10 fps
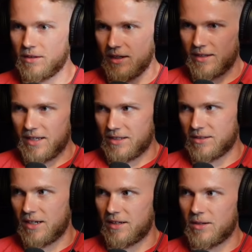like that
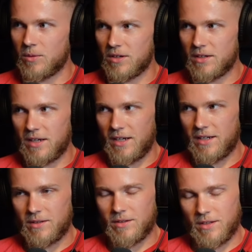sideline one.
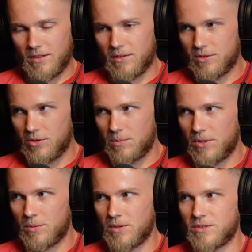And another 2
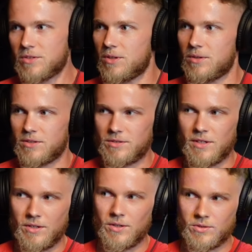bird 1 stone is
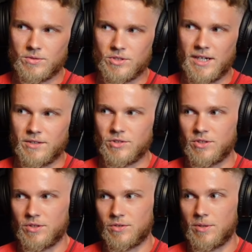that you're also
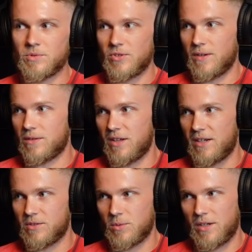challenging your grip strength a
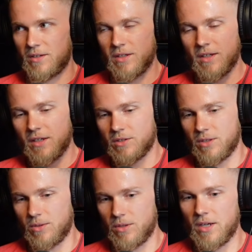lot as well.
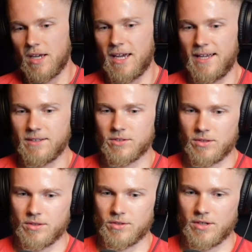So hangs
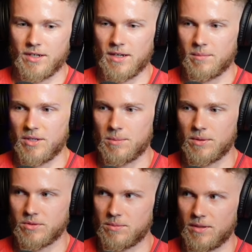are great. I made a
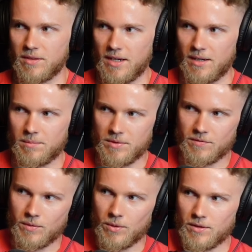post about that
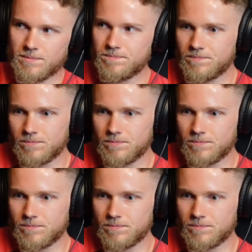before.